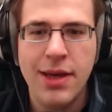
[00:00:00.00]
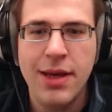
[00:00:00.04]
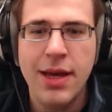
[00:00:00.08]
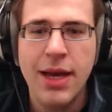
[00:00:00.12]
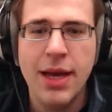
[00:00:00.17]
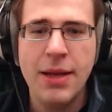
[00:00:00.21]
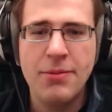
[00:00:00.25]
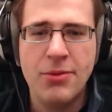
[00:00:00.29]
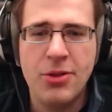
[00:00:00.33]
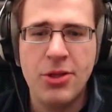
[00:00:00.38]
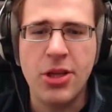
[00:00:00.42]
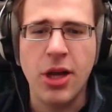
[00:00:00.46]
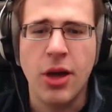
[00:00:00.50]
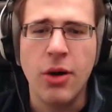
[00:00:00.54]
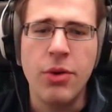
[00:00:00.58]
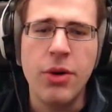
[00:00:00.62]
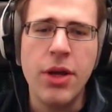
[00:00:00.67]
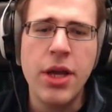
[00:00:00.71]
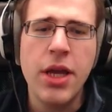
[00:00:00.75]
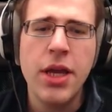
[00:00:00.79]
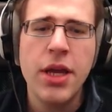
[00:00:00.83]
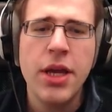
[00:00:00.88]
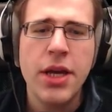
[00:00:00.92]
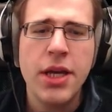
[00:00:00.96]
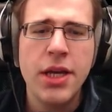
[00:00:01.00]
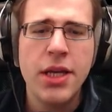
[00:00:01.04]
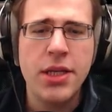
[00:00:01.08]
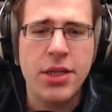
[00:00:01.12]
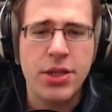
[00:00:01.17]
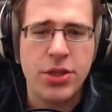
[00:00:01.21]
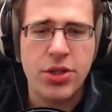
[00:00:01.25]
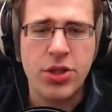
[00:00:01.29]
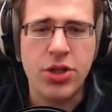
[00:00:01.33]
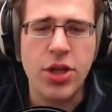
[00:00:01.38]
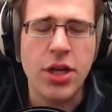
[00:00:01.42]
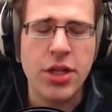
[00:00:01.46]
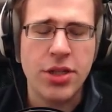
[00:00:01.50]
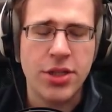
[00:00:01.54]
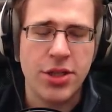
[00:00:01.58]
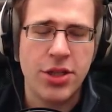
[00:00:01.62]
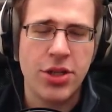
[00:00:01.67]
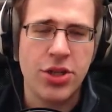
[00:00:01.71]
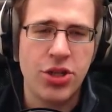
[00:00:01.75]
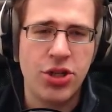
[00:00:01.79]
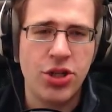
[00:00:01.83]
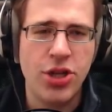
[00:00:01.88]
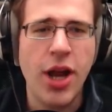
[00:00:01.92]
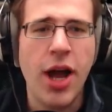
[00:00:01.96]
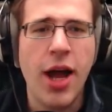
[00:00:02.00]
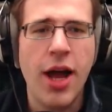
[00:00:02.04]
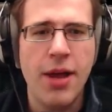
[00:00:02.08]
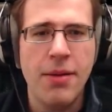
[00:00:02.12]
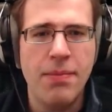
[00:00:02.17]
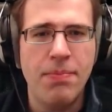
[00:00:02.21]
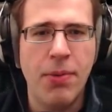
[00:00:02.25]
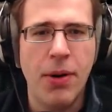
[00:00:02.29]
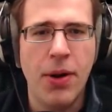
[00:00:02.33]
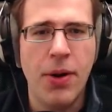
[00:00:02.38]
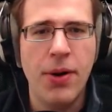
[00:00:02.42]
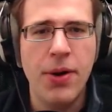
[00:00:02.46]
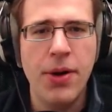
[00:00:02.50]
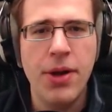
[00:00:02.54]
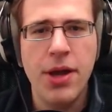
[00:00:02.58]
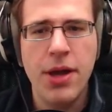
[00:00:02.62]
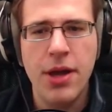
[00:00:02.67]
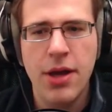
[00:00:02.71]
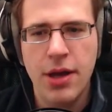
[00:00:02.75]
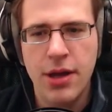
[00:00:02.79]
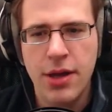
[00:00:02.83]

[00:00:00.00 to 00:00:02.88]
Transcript: I'm sorry, he's just a shy boy.